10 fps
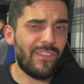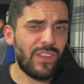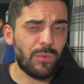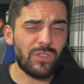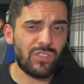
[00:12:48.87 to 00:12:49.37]
I
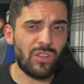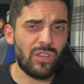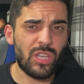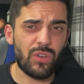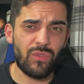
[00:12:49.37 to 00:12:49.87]
think we
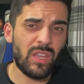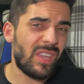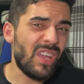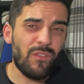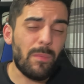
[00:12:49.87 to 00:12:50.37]
certainly
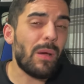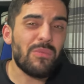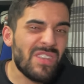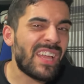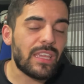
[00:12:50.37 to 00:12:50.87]
agree for
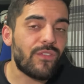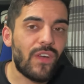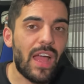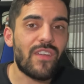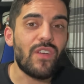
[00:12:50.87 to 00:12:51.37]
about
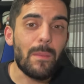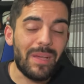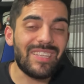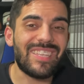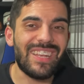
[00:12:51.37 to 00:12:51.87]

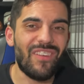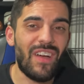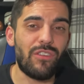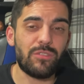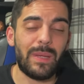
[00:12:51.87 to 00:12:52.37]
95% of
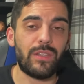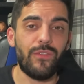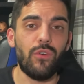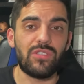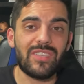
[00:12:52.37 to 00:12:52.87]
our
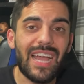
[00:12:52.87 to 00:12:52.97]
respective thoughts.